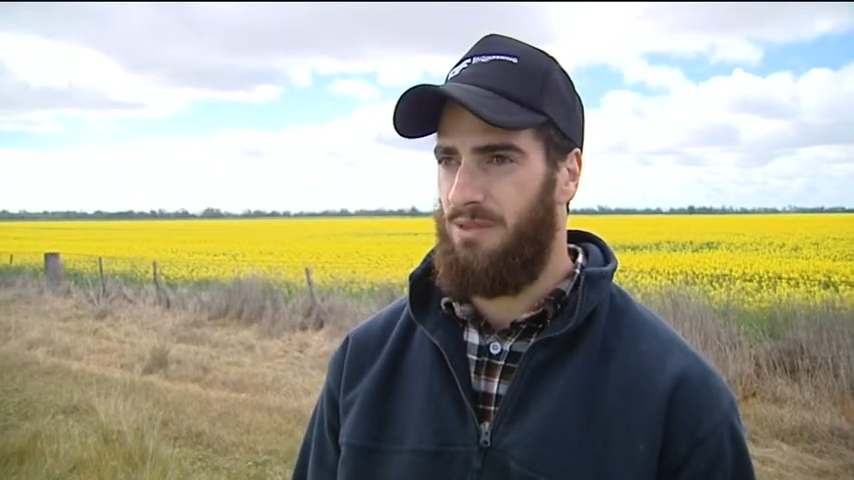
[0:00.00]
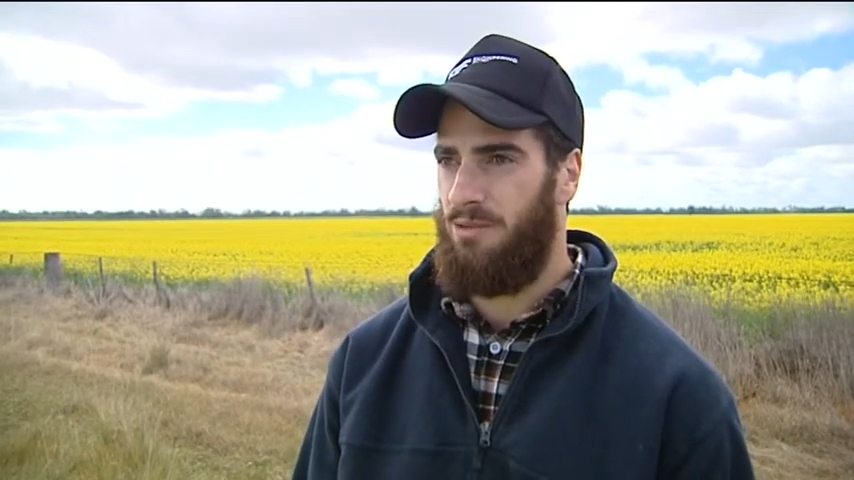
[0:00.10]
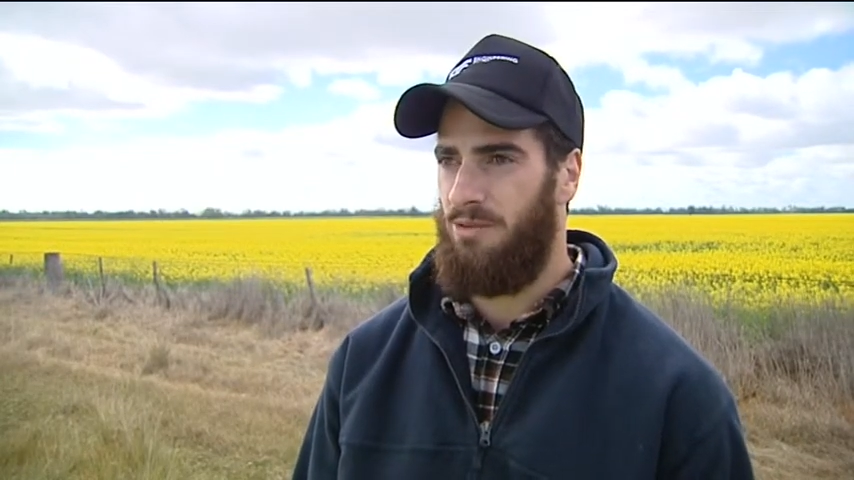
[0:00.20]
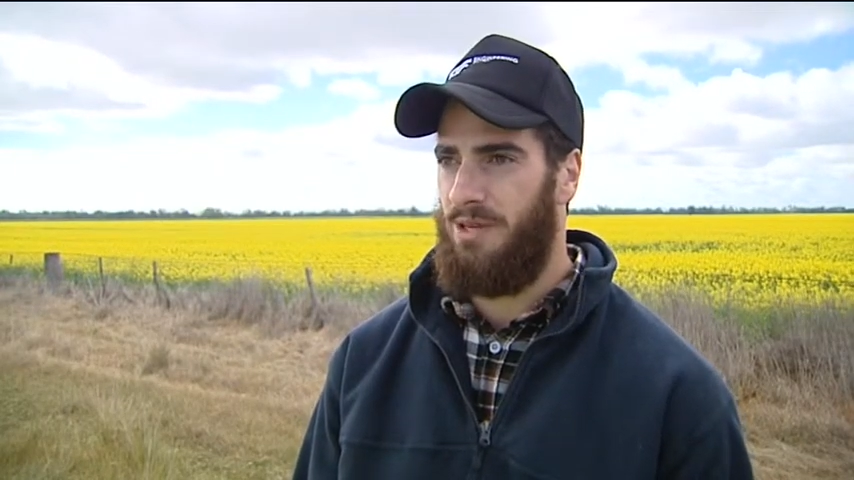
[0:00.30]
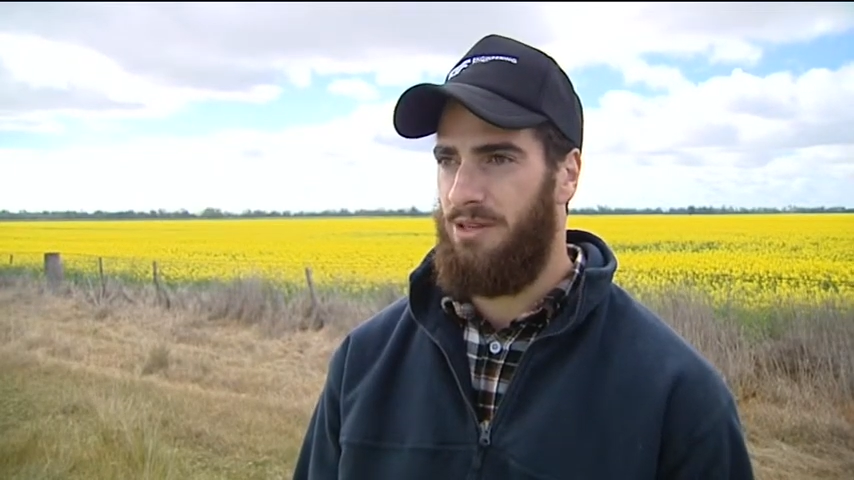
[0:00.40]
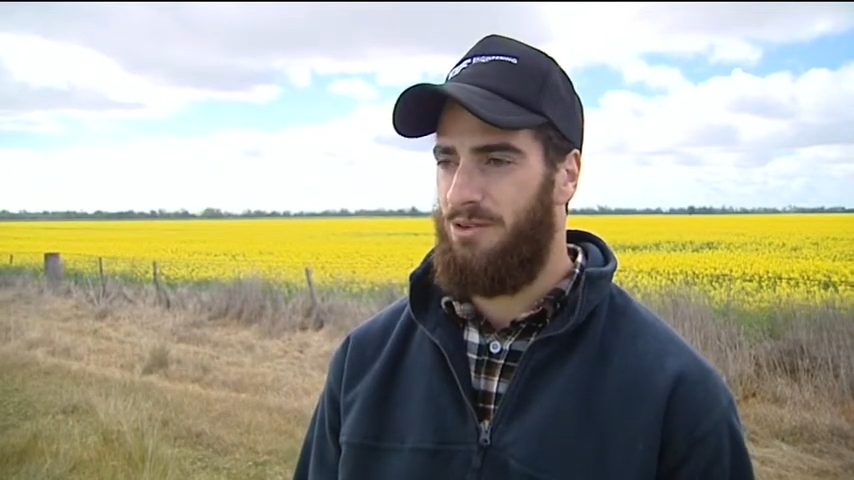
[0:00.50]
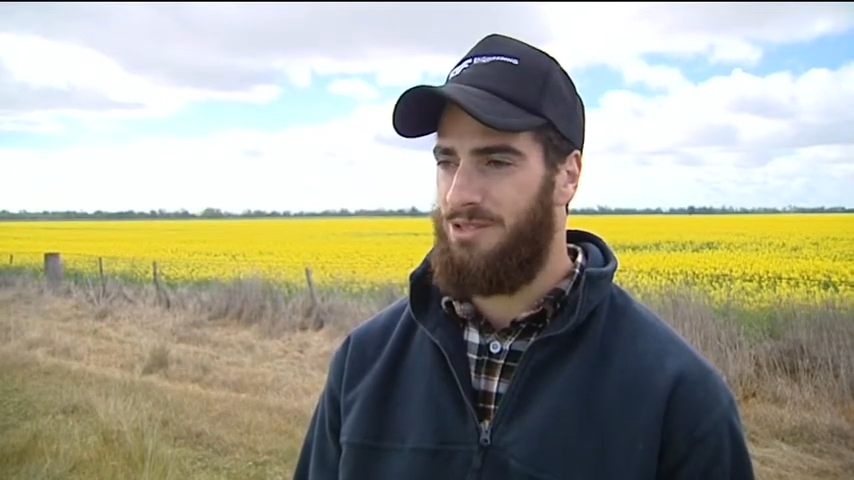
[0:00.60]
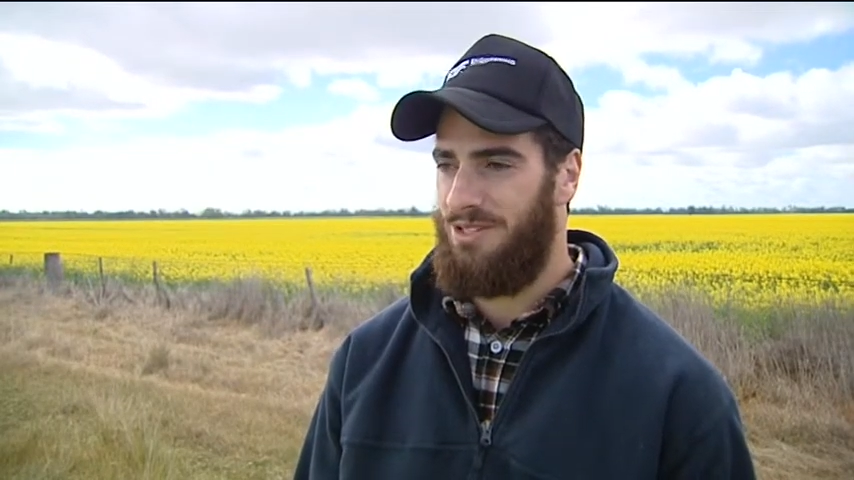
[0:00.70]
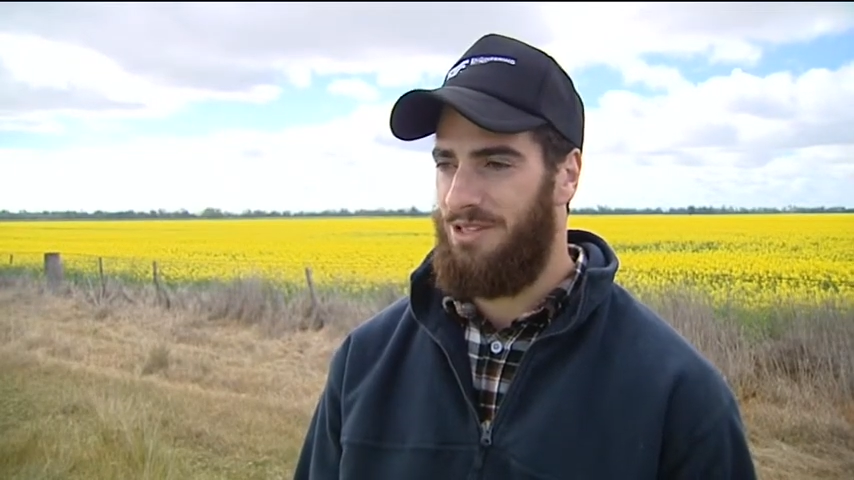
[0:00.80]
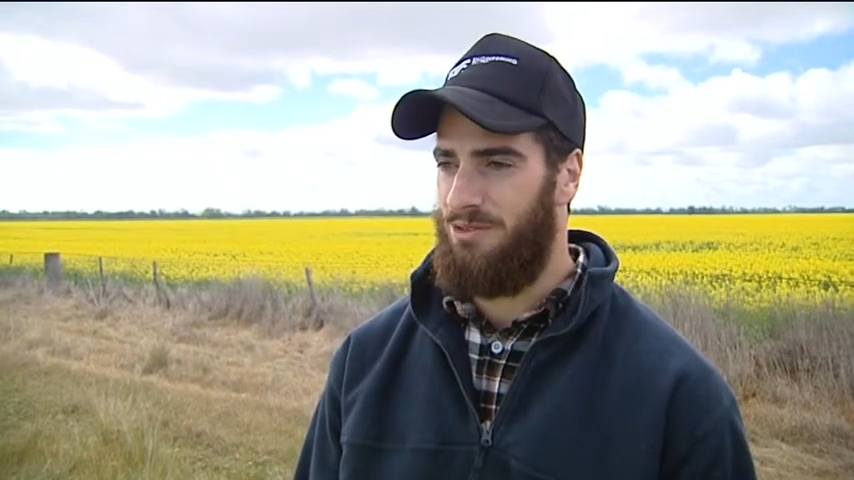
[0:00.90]
would have been
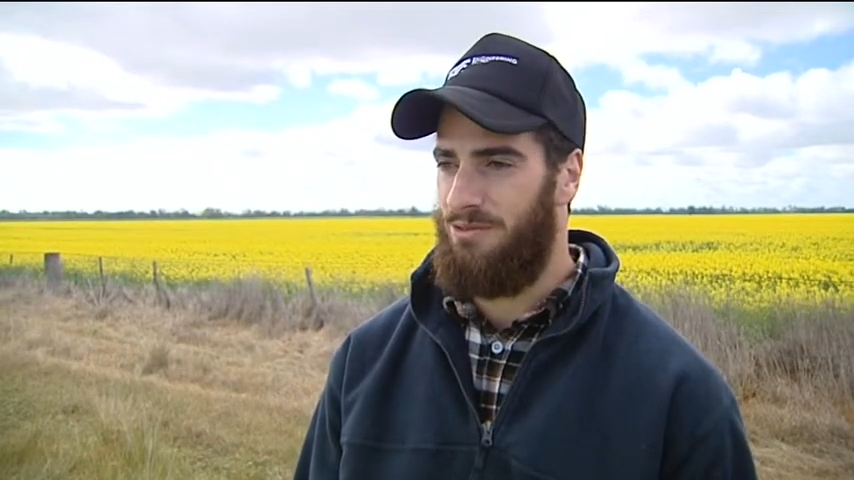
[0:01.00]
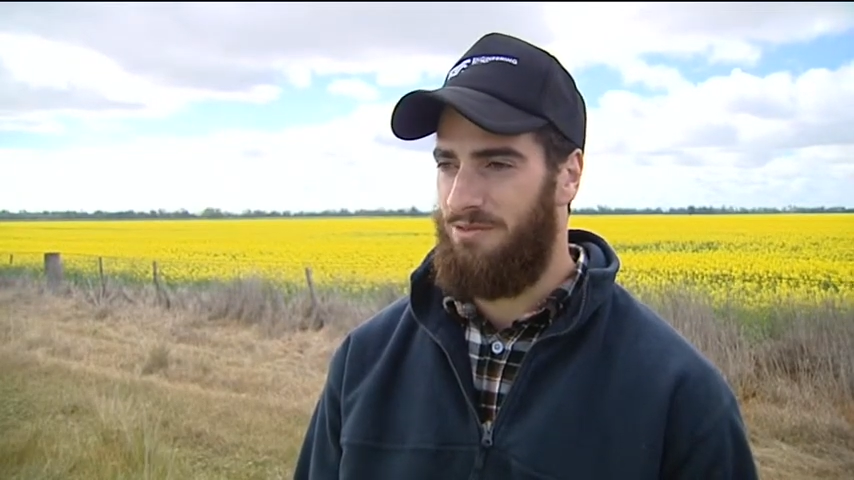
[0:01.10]
nice to get a good